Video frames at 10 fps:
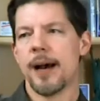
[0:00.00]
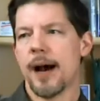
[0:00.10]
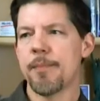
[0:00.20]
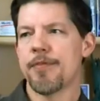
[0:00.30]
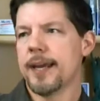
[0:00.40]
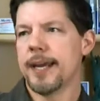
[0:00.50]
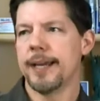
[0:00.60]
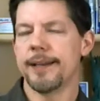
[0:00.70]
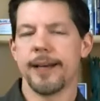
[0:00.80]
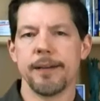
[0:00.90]
I'm
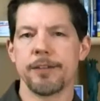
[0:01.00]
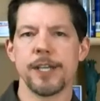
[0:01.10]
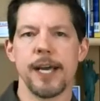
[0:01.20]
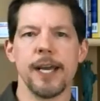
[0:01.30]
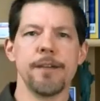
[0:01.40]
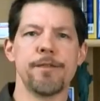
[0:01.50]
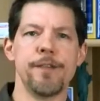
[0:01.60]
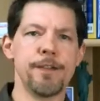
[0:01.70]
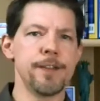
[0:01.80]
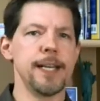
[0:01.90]
thinking that, say,
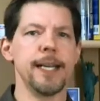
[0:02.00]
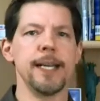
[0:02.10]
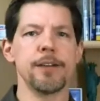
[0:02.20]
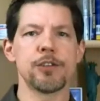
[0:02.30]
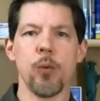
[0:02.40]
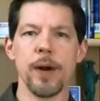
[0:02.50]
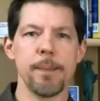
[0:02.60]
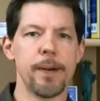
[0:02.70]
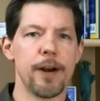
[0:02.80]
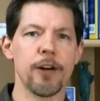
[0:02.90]
15,
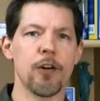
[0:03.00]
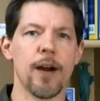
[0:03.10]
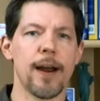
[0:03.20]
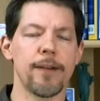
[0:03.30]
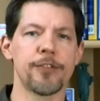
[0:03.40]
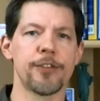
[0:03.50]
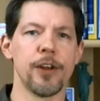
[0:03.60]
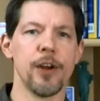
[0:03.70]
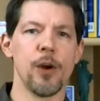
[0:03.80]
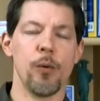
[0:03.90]
20 paragraphs
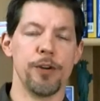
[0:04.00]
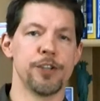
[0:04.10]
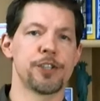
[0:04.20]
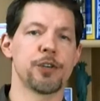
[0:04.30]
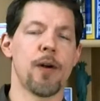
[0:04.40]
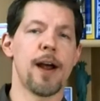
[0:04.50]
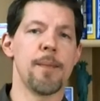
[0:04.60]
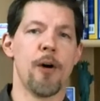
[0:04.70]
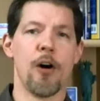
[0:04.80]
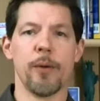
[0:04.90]
would
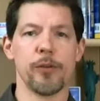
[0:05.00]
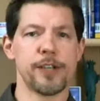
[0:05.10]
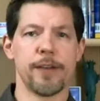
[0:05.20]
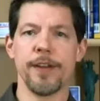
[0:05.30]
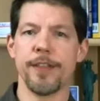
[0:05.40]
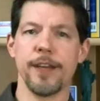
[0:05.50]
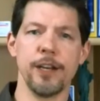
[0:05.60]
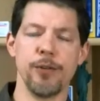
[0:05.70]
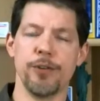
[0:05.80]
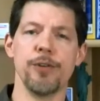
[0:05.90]
describe almost everything
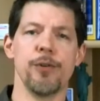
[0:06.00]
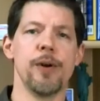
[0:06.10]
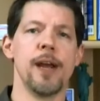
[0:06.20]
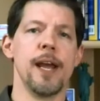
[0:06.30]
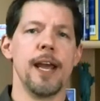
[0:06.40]
you do.